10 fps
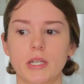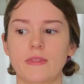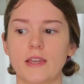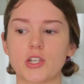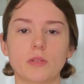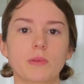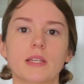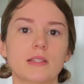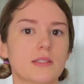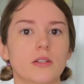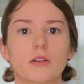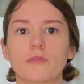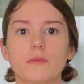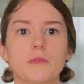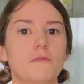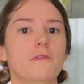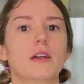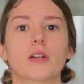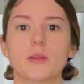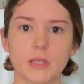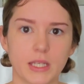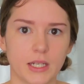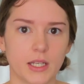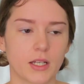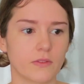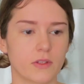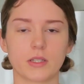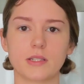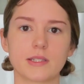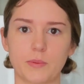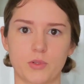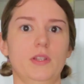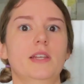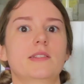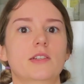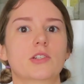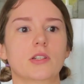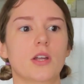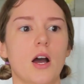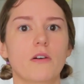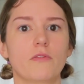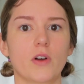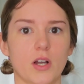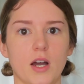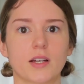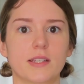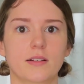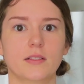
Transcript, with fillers: and they should be considered from the very beginning of the conceptualization of a cocktail.